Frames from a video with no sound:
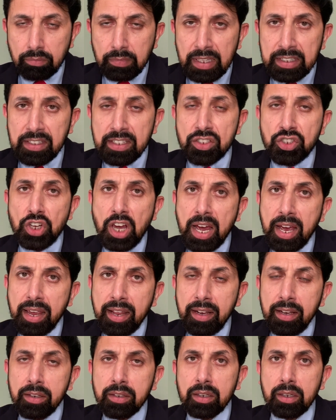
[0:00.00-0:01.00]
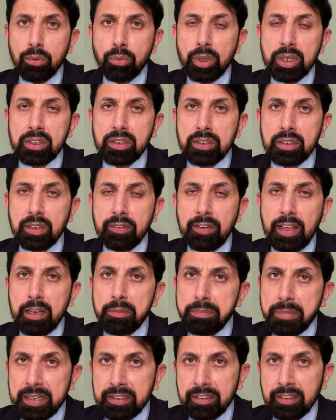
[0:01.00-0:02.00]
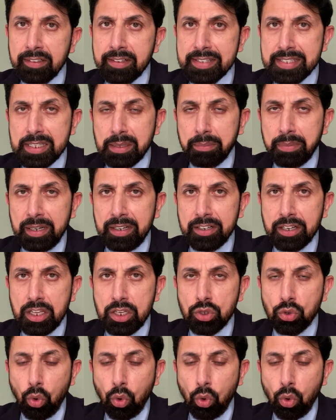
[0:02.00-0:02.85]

The child with developmental disabilities,